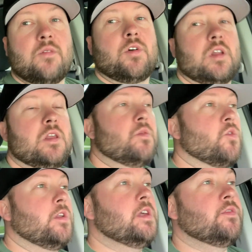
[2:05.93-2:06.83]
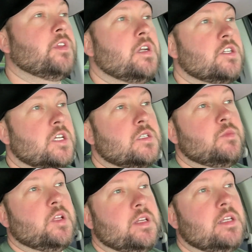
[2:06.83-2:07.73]
I wanted a little more lift and
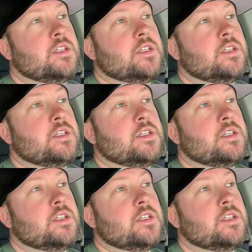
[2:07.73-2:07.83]
adjustability,